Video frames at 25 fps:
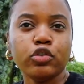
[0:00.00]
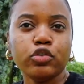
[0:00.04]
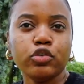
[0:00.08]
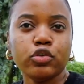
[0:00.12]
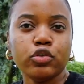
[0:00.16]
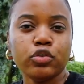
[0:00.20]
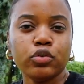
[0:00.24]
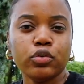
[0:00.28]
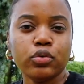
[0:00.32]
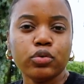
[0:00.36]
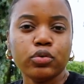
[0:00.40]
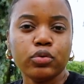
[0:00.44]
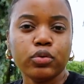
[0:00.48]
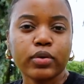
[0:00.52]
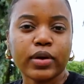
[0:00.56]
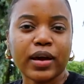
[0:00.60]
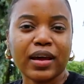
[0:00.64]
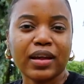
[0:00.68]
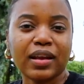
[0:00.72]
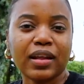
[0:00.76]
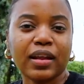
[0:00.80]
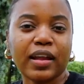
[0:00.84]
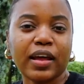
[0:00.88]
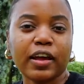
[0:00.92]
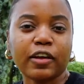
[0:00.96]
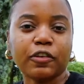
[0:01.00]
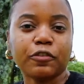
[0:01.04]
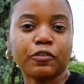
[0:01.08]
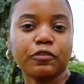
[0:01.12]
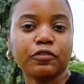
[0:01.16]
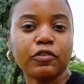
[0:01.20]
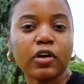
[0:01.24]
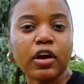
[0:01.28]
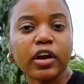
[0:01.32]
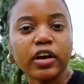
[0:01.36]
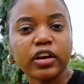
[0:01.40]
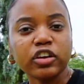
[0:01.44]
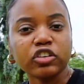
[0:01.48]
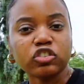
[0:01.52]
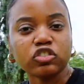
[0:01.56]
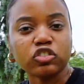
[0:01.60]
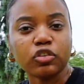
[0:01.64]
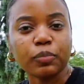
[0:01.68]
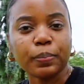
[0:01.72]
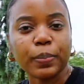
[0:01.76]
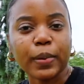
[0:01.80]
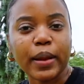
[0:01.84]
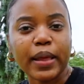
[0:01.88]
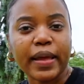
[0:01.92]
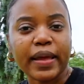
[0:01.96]
you kind of like furnish
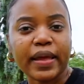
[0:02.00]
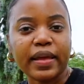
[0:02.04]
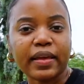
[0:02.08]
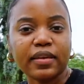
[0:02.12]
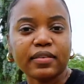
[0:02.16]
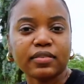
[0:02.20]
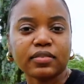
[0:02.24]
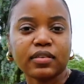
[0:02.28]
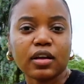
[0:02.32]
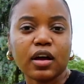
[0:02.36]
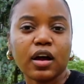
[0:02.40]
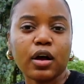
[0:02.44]
the place,